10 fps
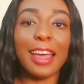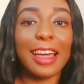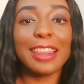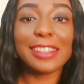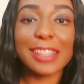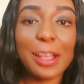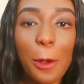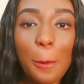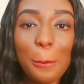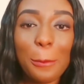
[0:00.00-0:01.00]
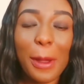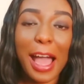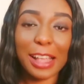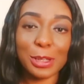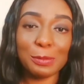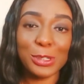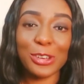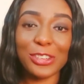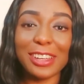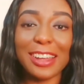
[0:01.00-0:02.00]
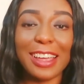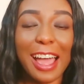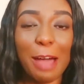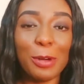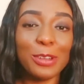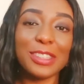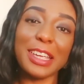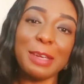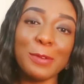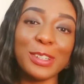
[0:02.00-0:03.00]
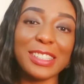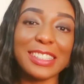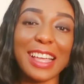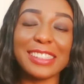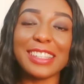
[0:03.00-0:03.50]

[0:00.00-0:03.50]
The second assumption about the Igbos is that